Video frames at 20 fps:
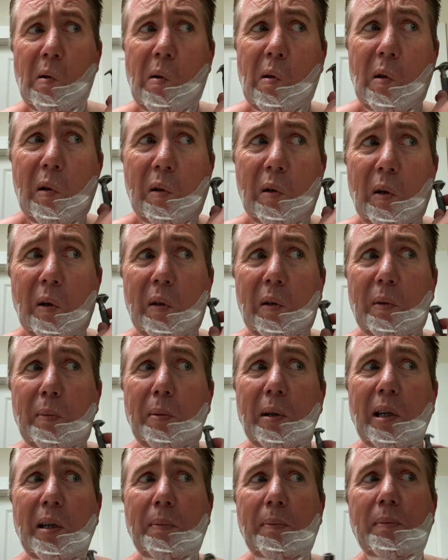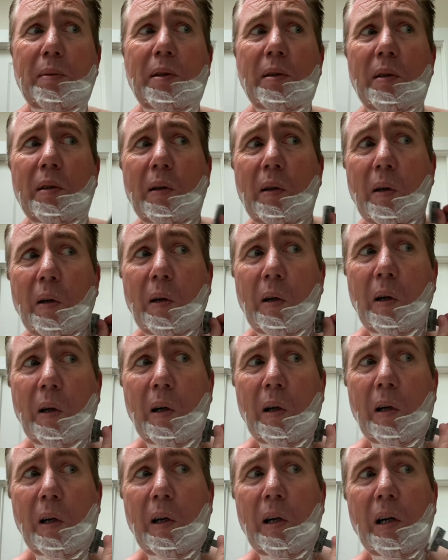Those are always the problems.
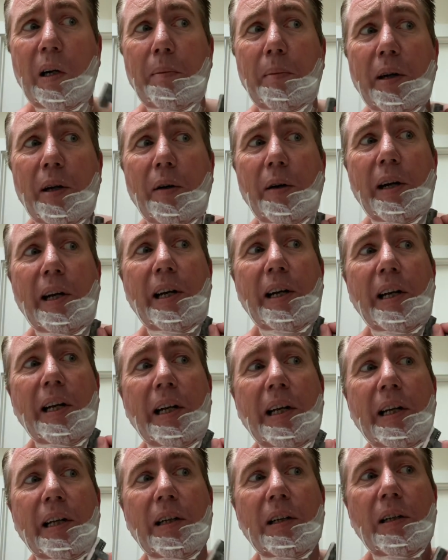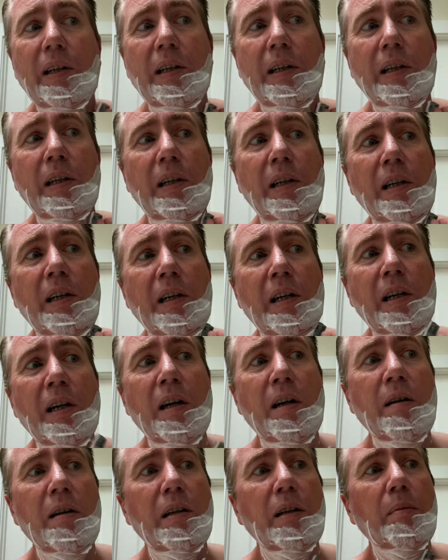I'm gonna go at an angle,
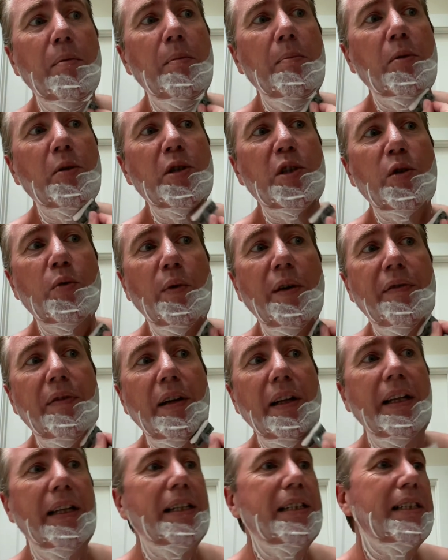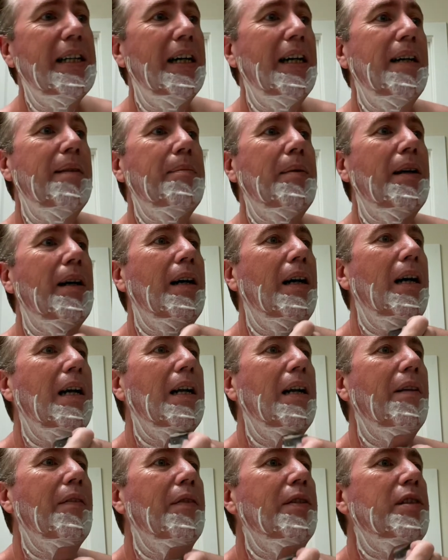a little bit more swiftly this time. Oh, I
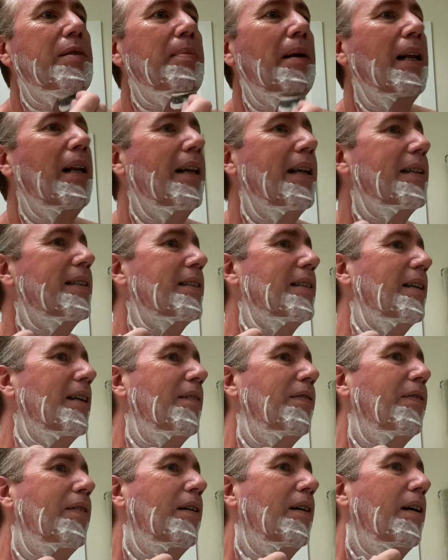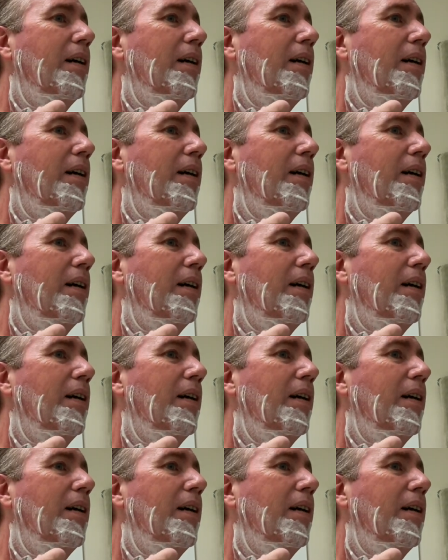love the smell of that stuff.